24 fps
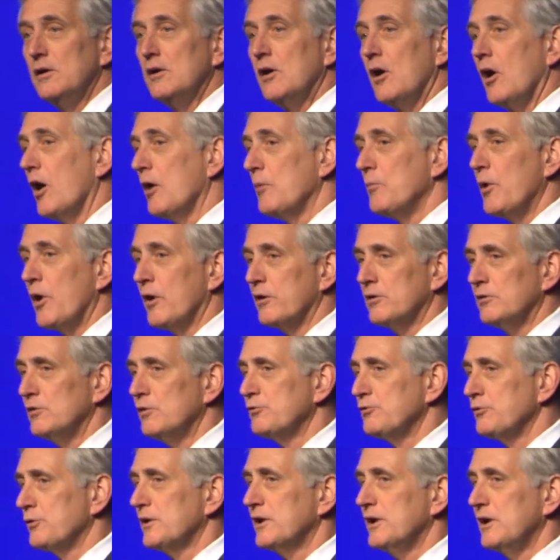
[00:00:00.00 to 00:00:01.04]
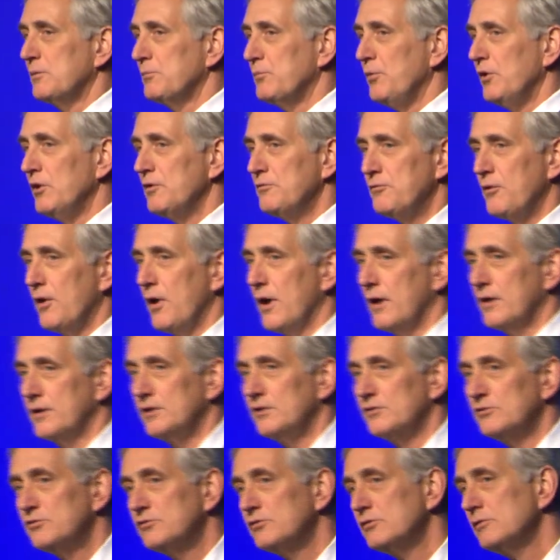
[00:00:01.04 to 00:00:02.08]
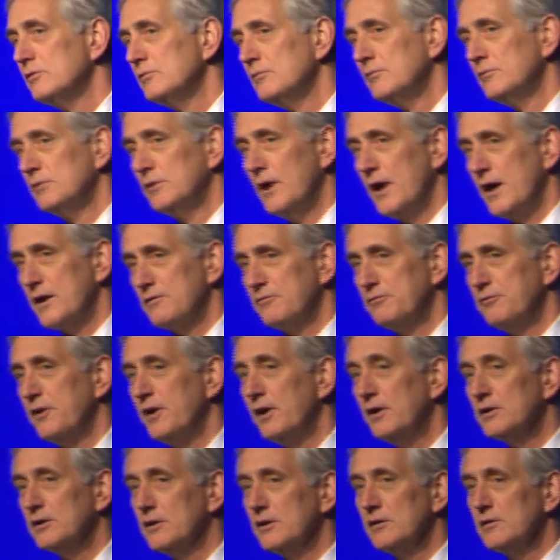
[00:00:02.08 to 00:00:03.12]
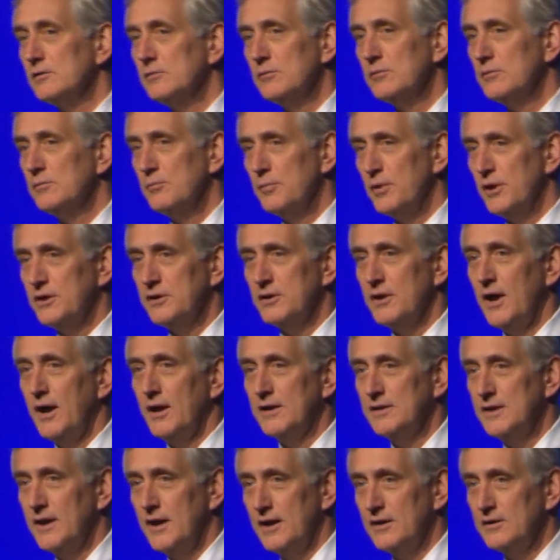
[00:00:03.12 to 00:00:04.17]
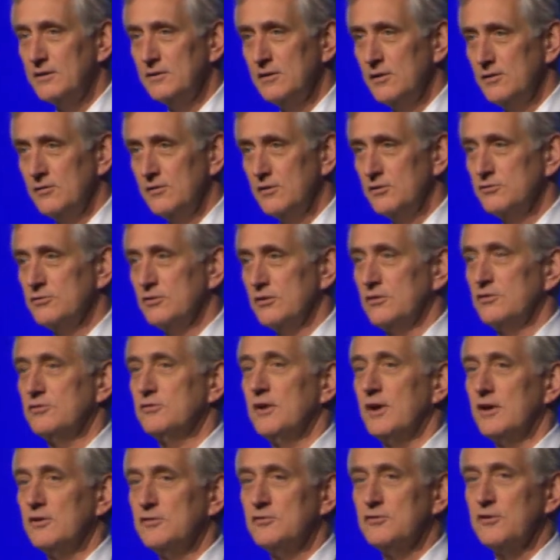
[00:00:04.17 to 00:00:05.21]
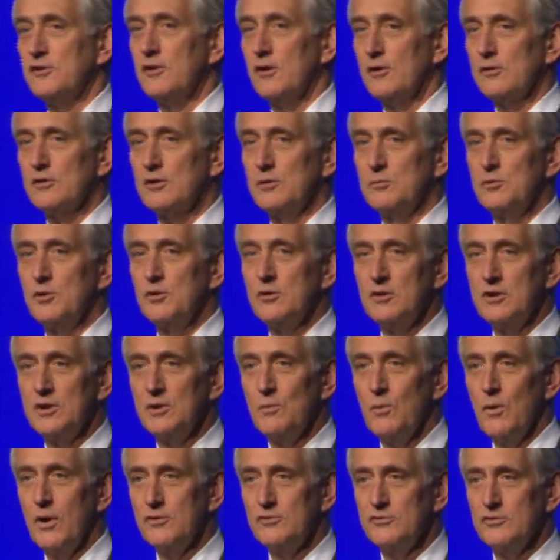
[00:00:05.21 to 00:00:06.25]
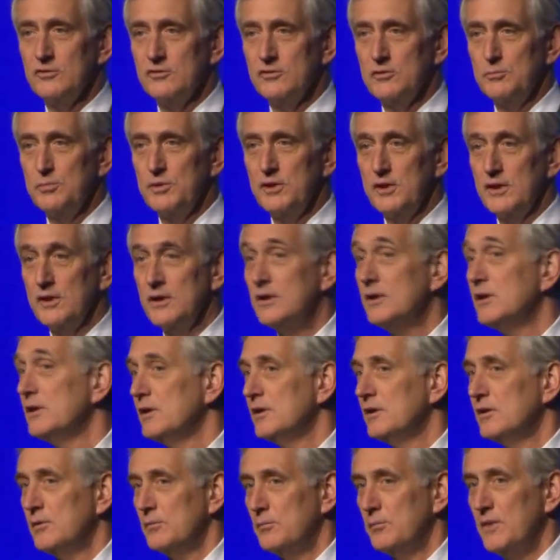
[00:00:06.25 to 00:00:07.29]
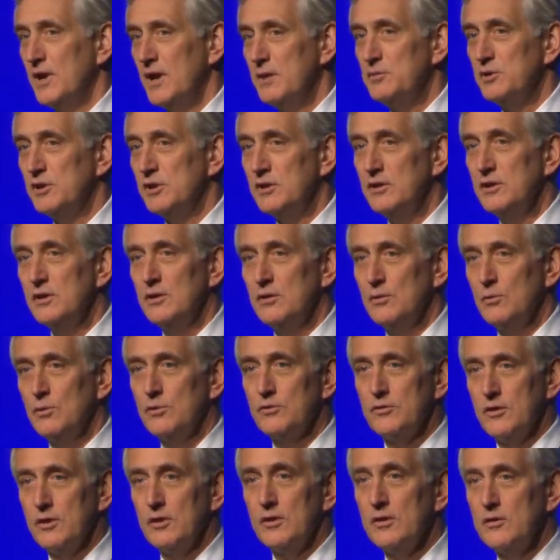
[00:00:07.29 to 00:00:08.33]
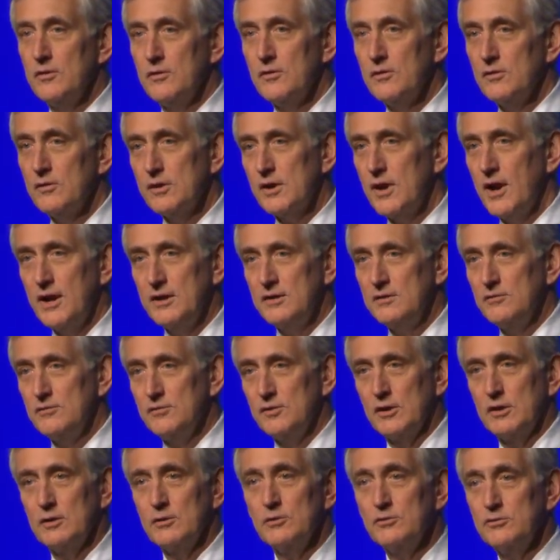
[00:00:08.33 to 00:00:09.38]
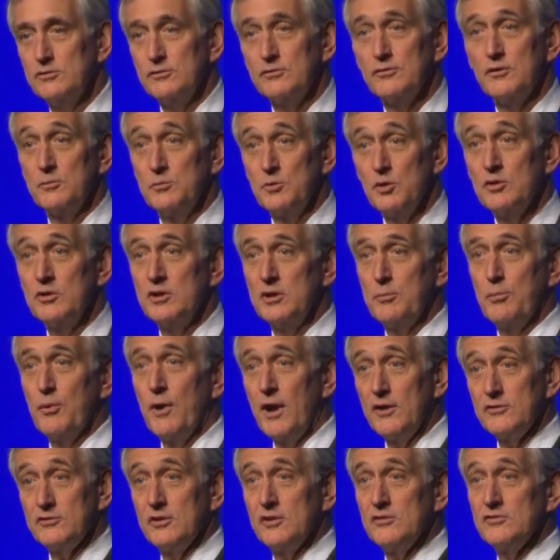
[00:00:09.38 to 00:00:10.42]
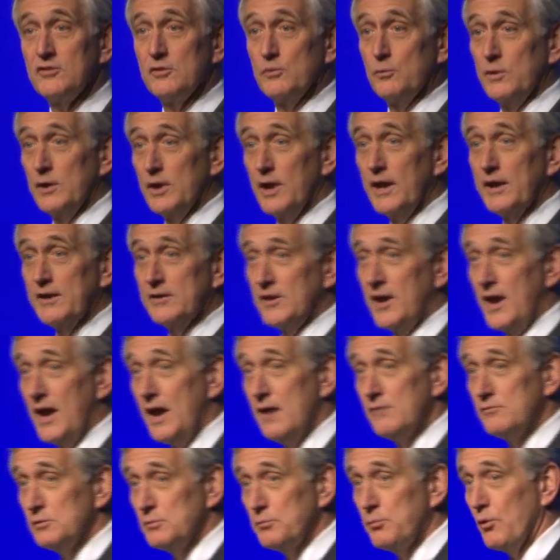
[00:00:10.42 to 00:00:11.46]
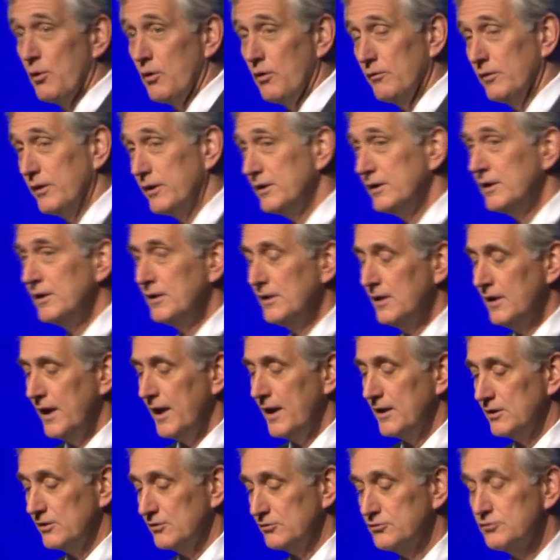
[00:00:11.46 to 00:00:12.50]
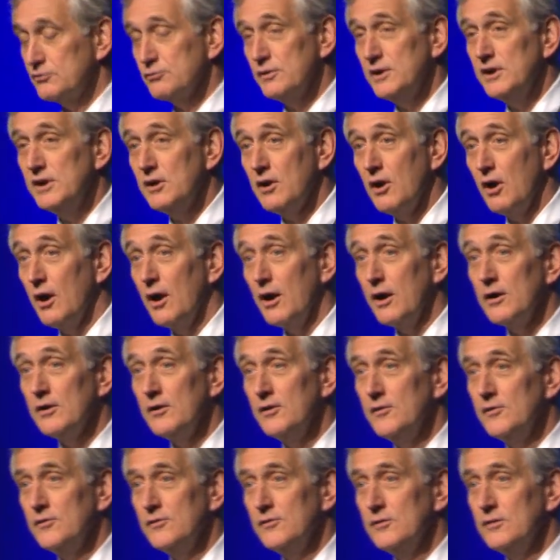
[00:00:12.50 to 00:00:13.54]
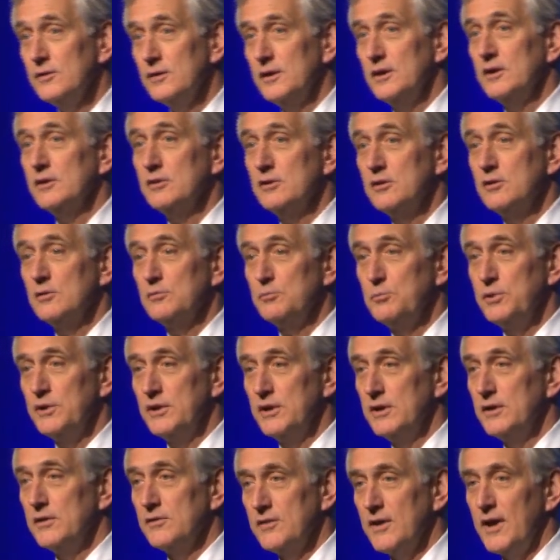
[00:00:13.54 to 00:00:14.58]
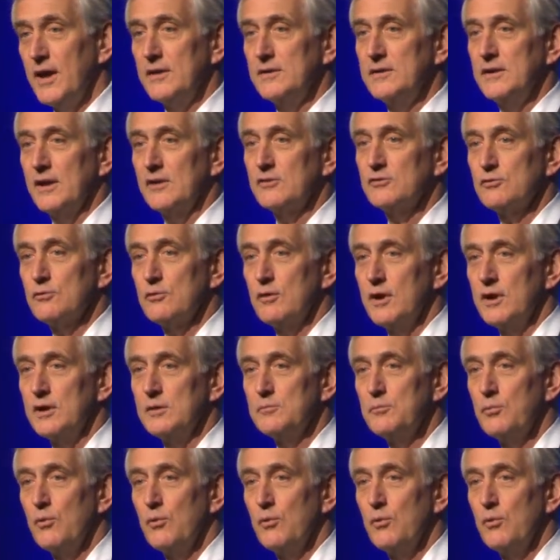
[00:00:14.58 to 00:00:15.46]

Our Martin Luther King Boulevard is not a failure, but not yet the success that our community wants it to be. Maybe with a kind of inclusive community process that we like to have in Portland and a streetcar, it could be that next great